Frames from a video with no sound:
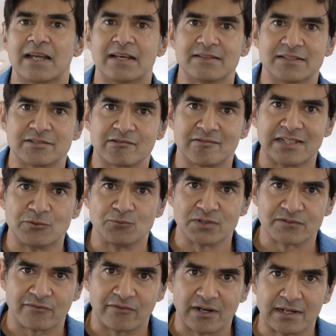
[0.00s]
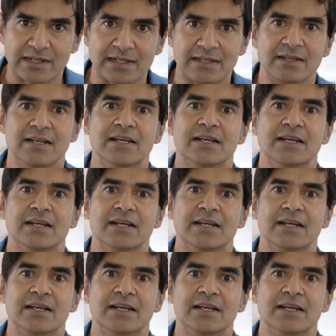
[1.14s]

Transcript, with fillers: and the screen was fine.